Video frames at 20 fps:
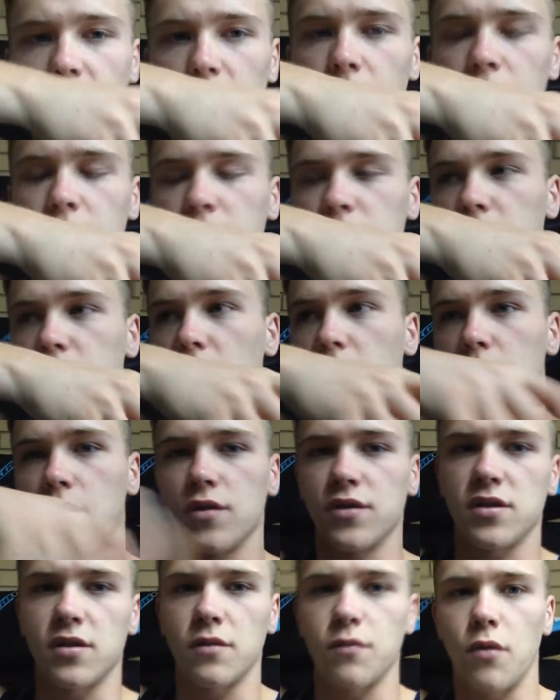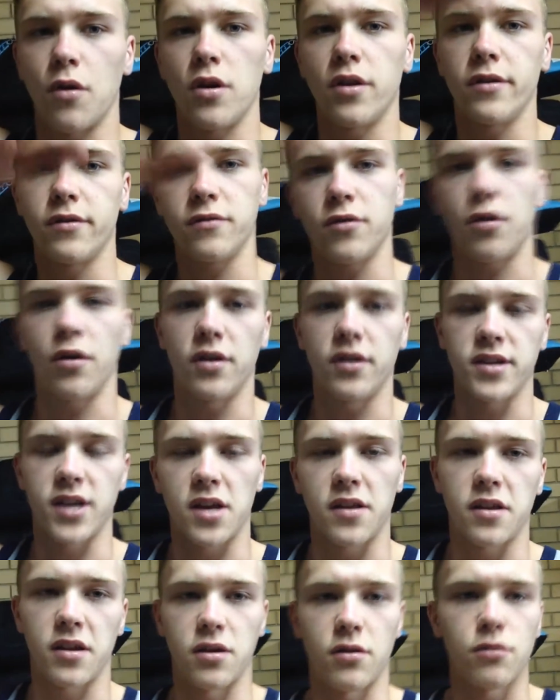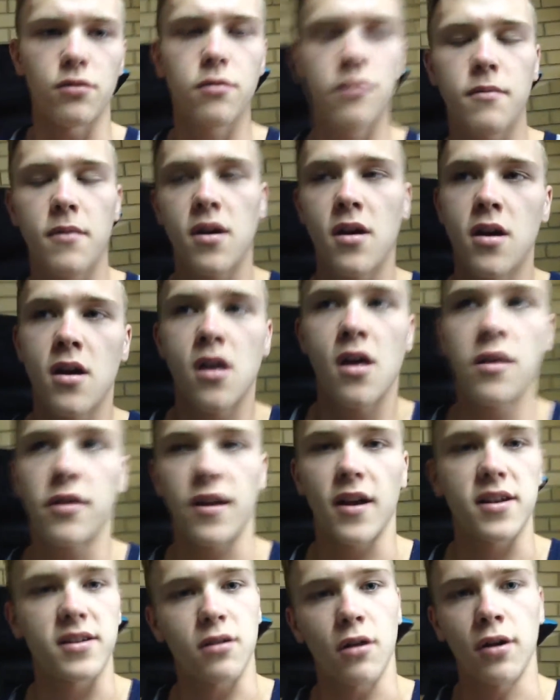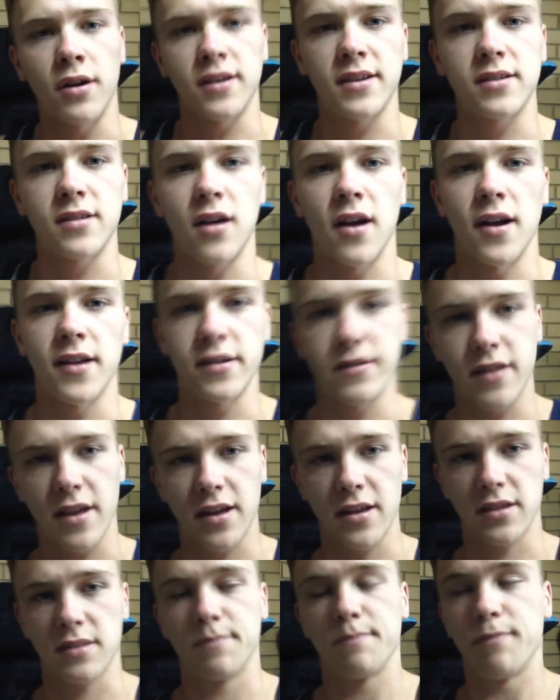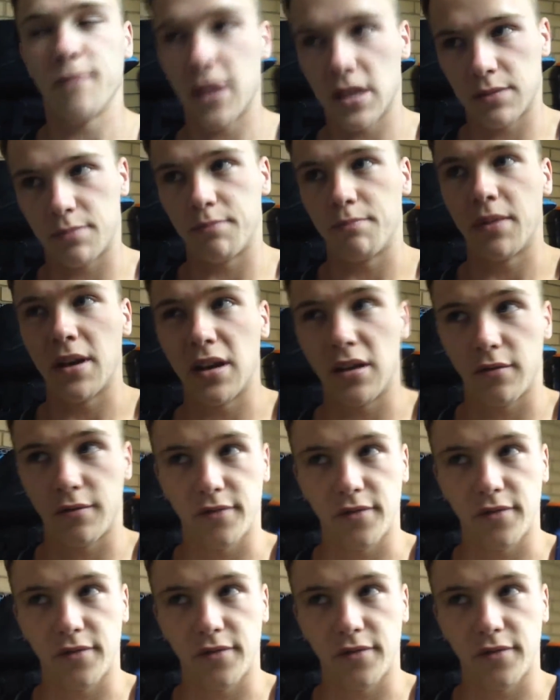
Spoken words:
across the road going down the hill, that's the only signs that it's been